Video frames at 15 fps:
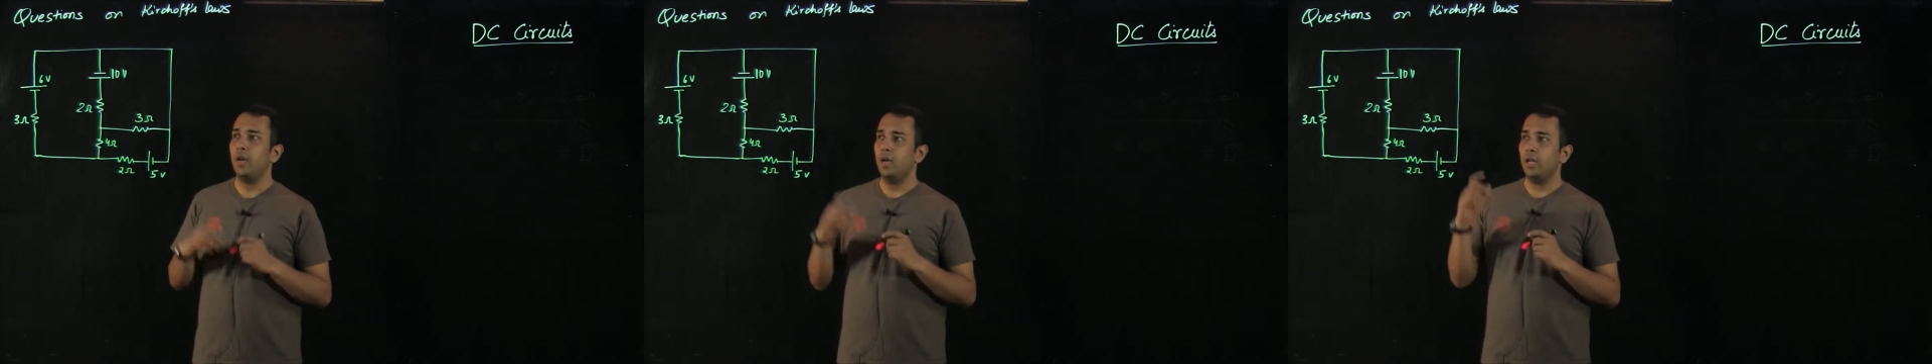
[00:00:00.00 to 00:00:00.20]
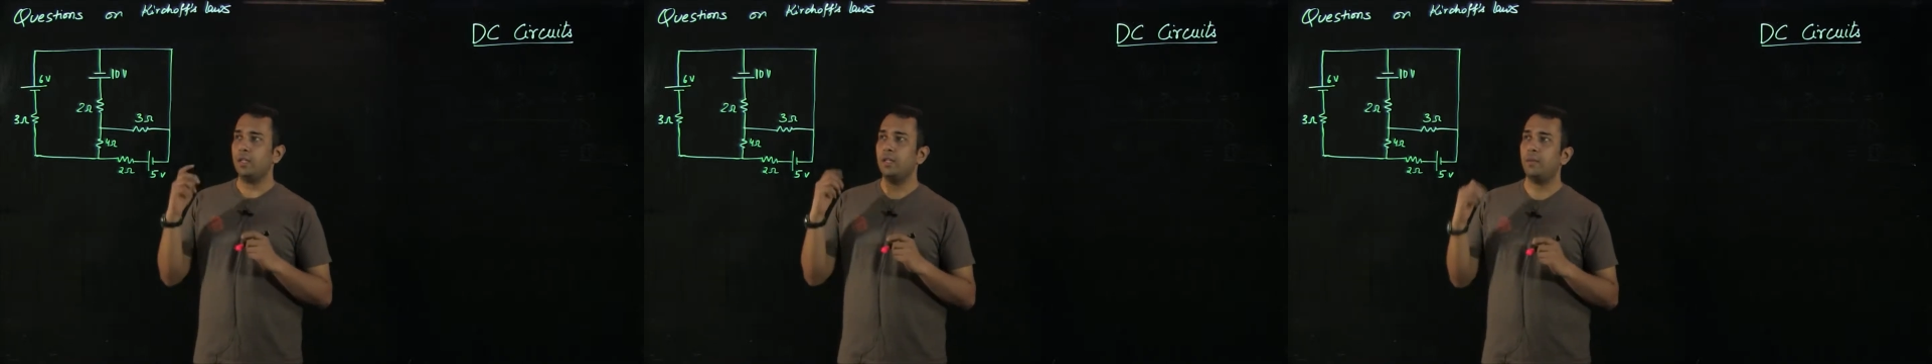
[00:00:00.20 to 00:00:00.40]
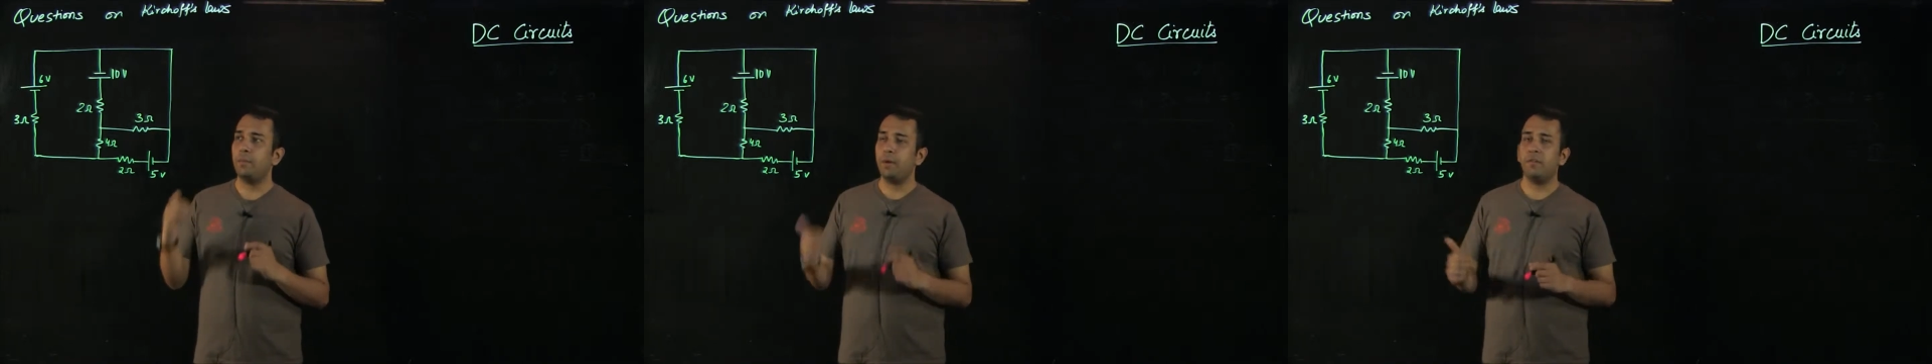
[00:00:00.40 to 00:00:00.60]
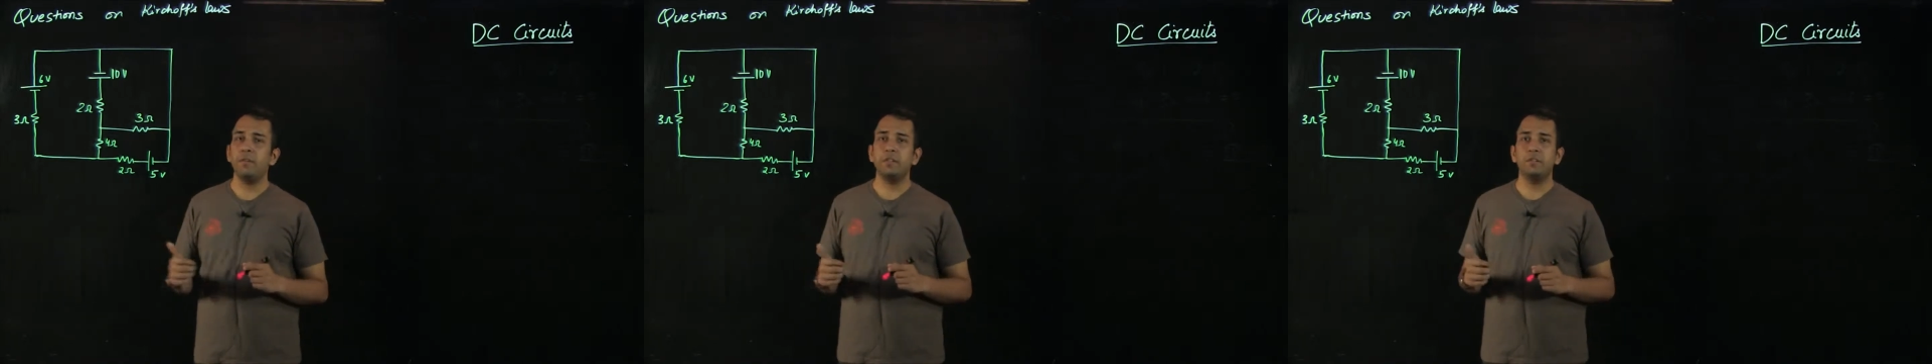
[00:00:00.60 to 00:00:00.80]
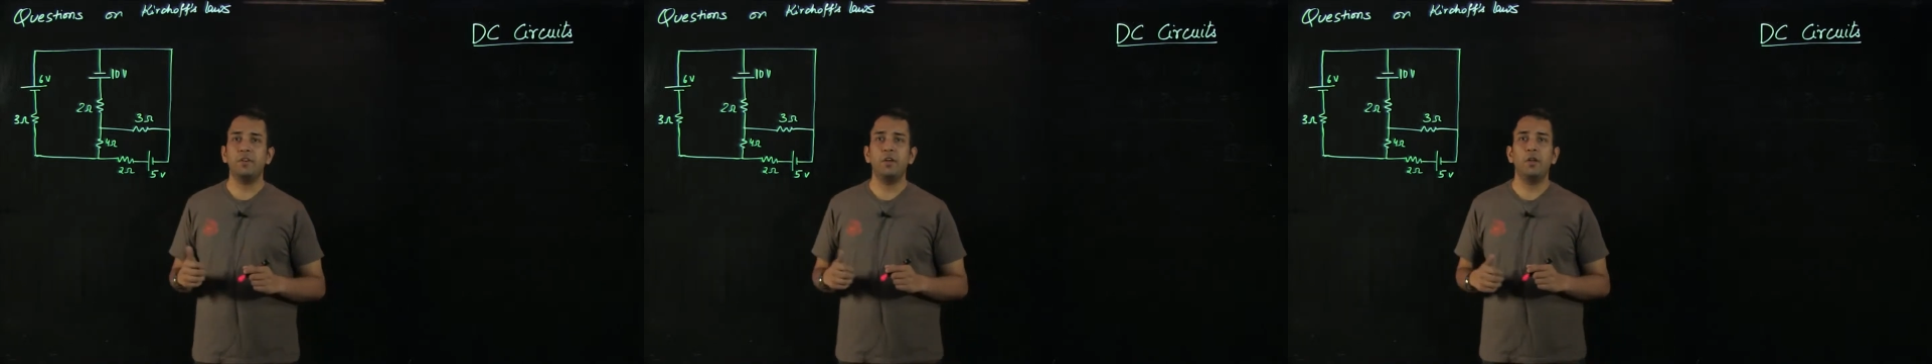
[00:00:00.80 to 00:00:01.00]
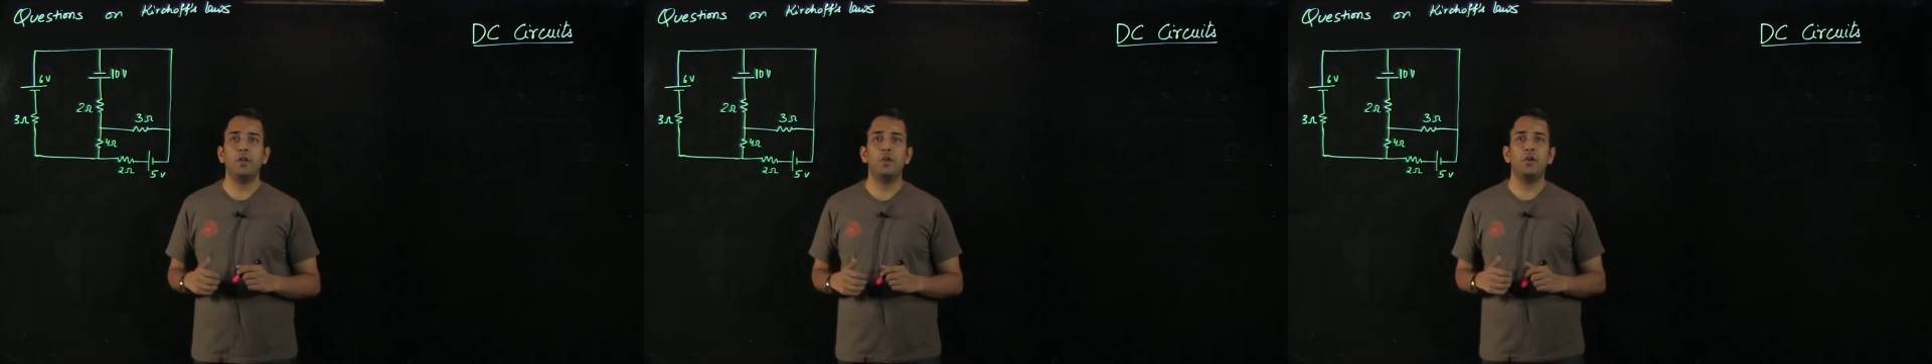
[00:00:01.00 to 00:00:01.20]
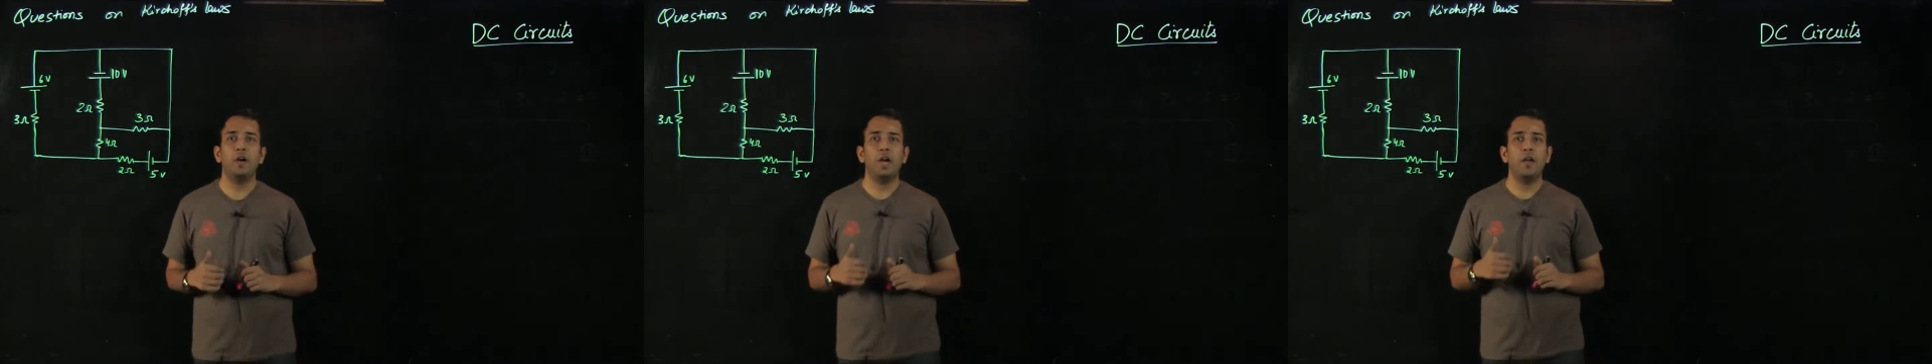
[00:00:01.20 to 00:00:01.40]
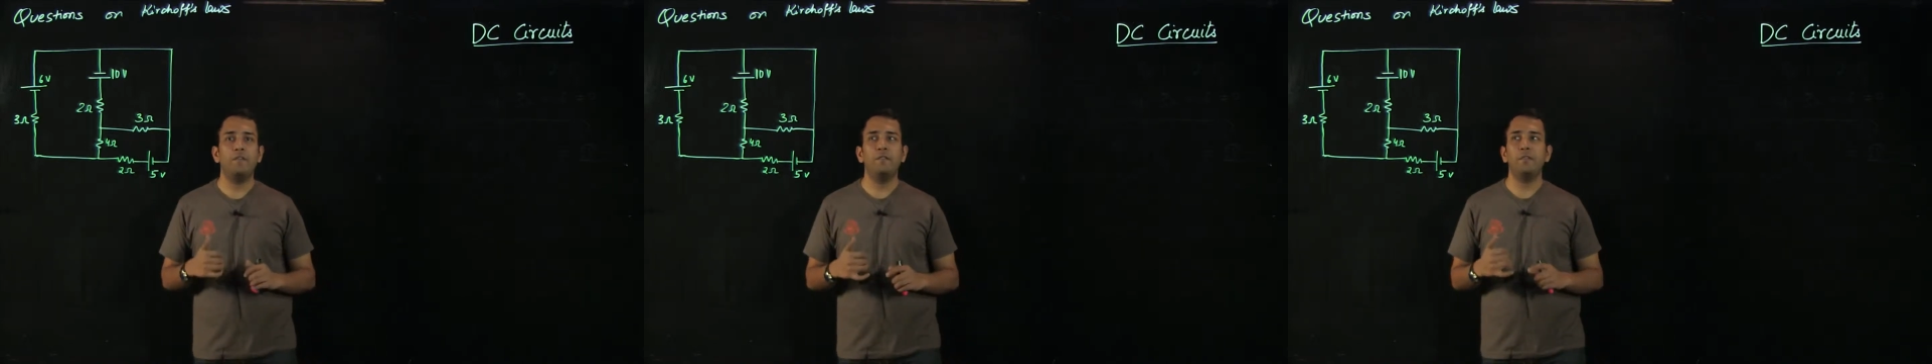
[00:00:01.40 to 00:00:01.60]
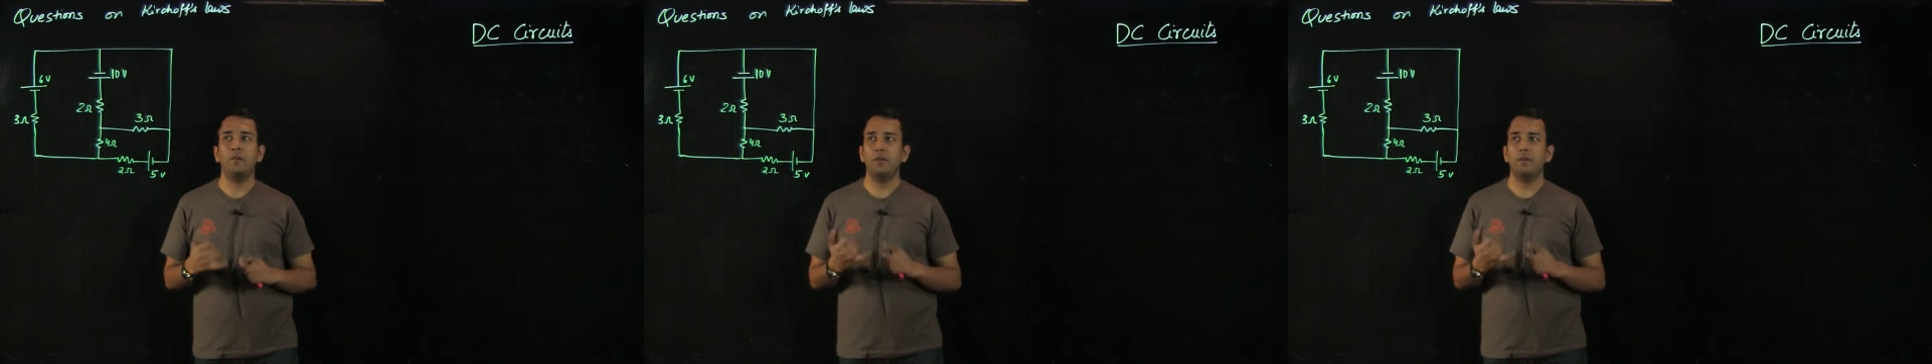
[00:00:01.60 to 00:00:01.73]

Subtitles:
In the previous video I have